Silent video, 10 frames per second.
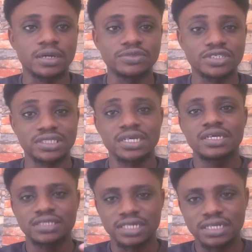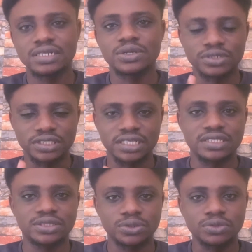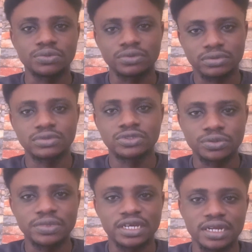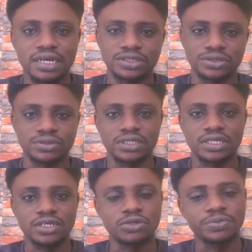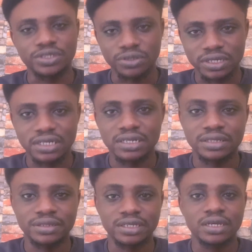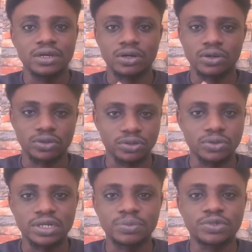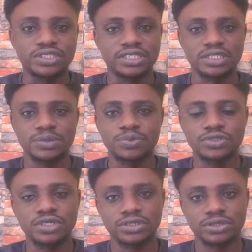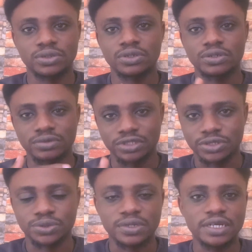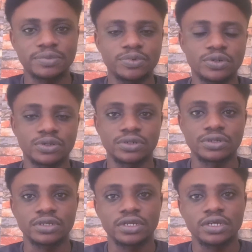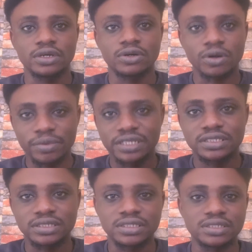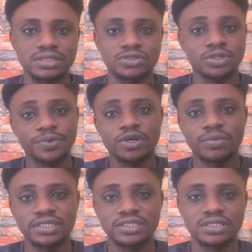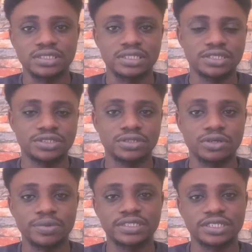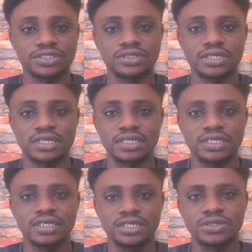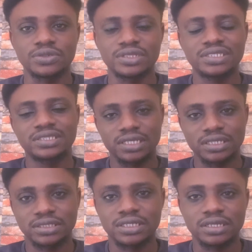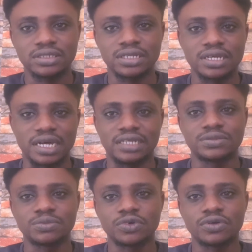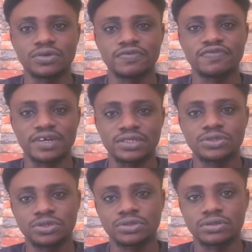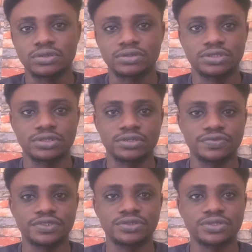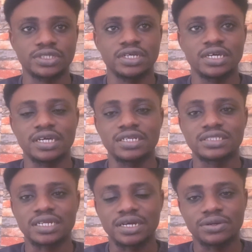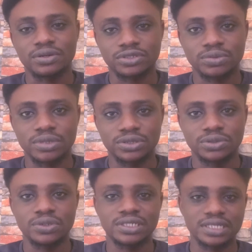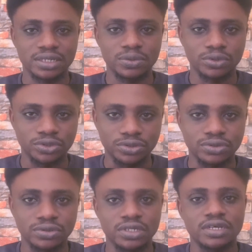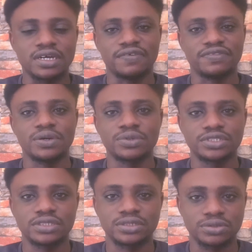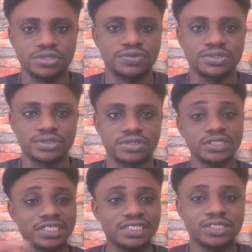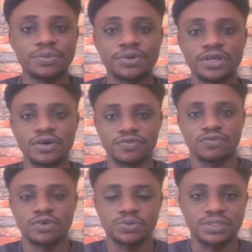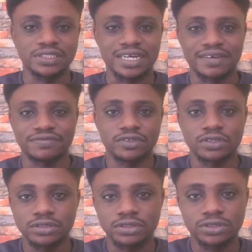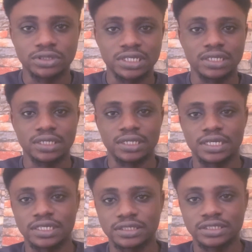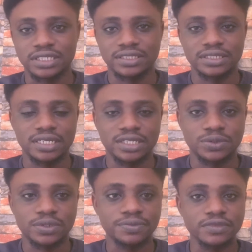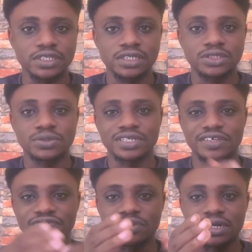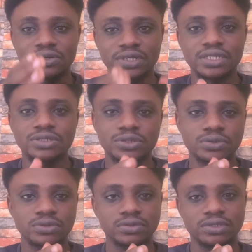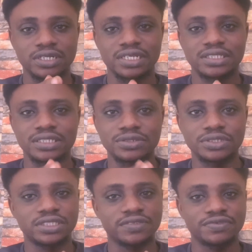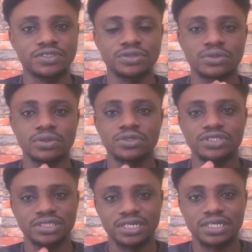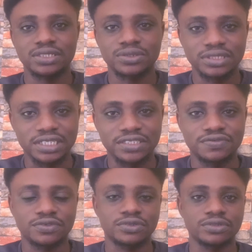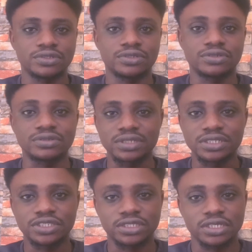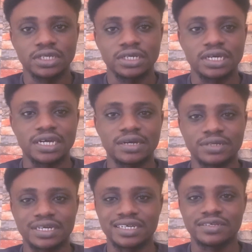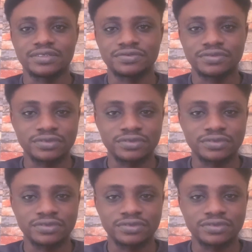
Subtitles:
just telling the audience to make an action. Okay, it could be to click a link or go and purchase a product or subscribe or comment in the drop a comment in the section comment section there. You know these things they add more value to your videos, and it allow your customers to know exactly what to do after watching those videos. This is a summary of what we have done today and yesterday as well. So if you are looking to create a UGC video or just create content for your niche, I